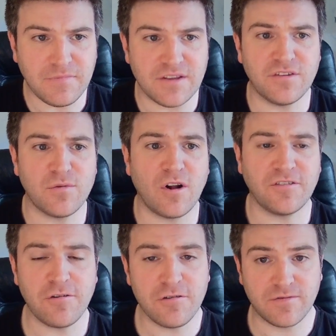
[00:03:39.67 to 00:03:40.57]
So
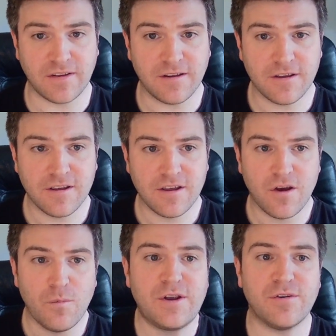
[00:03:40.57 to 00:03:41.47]
alternatively,
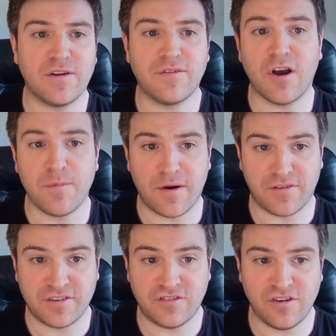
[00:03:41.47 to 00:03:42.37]
we could have a
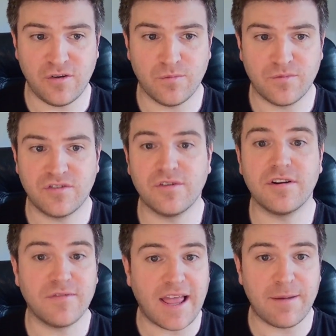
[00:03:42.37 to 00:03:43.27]
hypothesis too, some kind
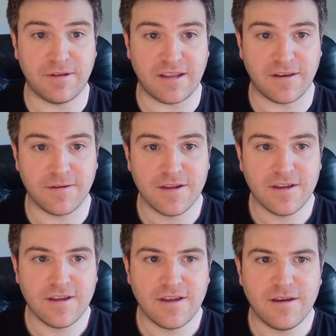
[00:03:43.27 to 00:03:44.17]
of lab leak.
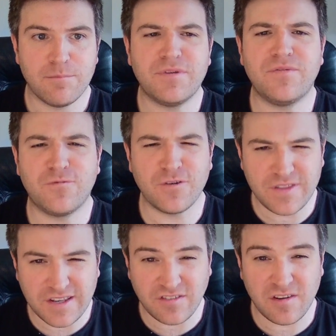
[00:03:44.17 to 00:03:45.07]
But for
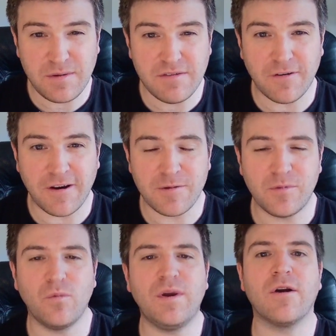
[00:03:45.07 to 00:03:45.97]
this to be
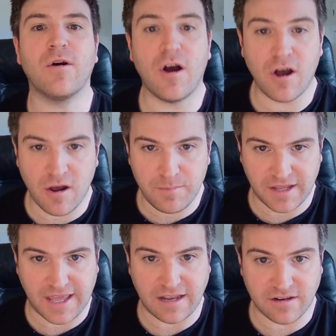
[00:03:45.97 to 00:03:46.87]
viable, we are
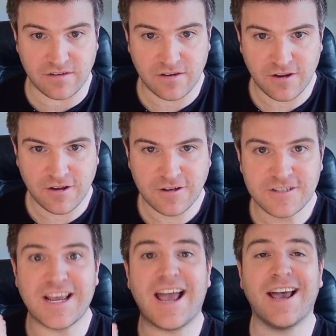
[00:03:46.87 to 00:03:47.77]
obligated
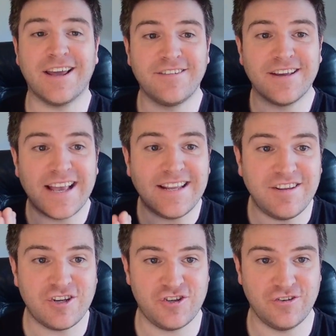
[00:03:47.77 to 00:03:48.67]
to add
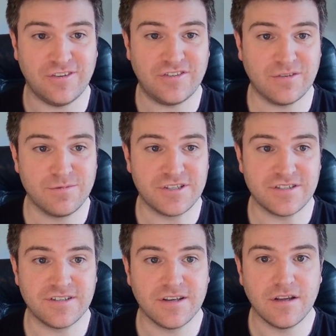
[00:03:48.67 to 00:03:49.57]
additional
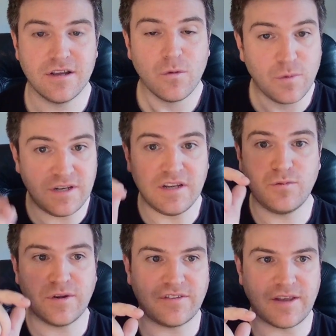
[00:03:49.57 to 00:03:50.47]
assumptions. We need
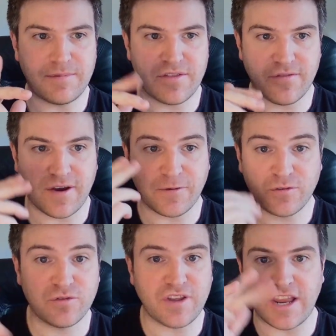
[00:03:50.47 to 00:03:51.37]
to accept that the
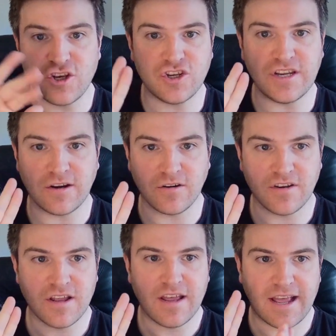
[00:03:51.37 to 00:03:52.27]
virus was engineered
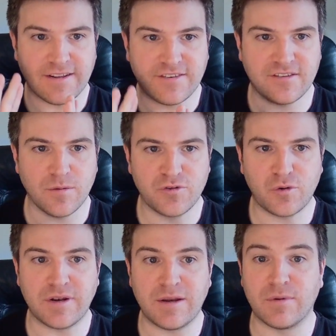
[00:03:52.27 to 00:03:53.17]
and
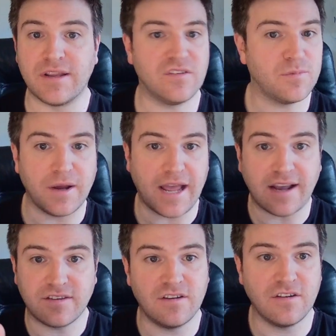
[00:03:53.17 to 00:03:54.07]
subsequently released by
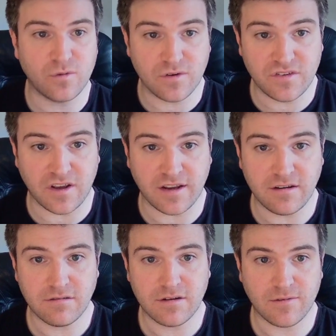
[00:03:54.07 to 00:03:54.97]
accident or design,
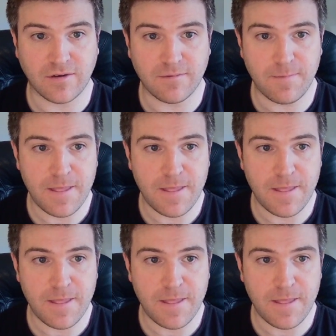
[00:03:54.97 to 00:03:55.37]
right?